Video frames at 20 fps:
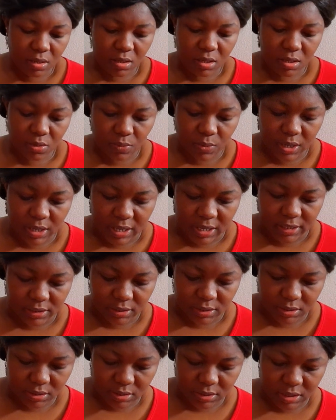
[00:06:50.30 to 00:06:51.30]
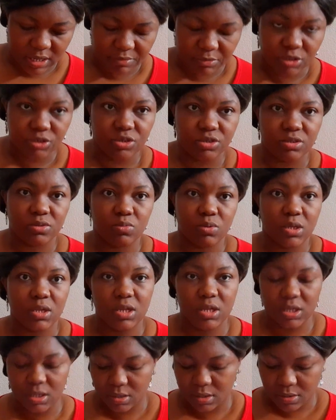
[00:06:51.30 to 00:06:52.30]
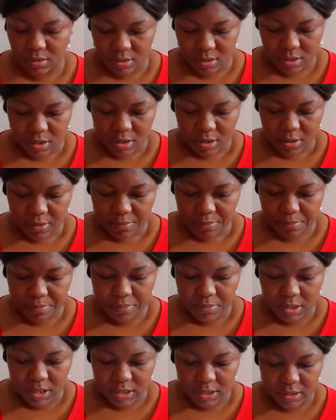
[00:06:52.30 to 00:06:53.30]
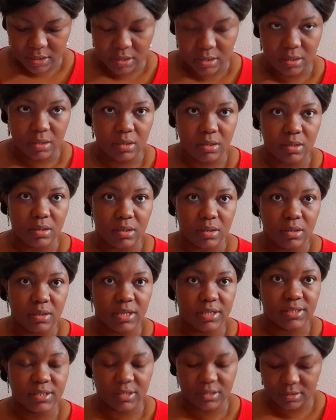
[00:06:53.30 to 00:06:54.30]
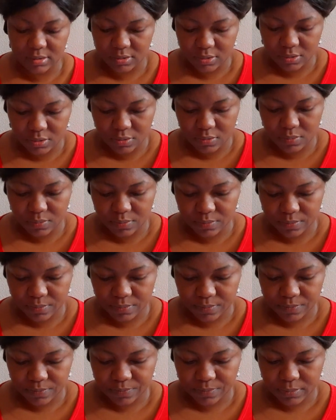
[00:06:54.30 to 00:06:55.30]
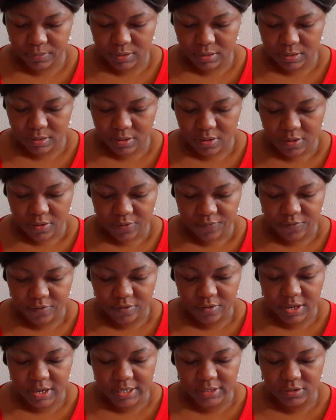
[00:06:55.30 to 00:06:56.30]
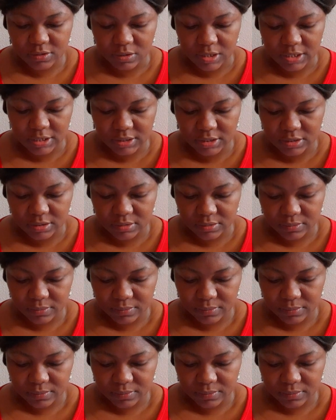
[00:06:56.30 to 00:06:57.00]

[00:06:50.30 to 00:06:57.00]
Anyway, guys, let me just quickly play the this thing, you know, for you guys to listen. The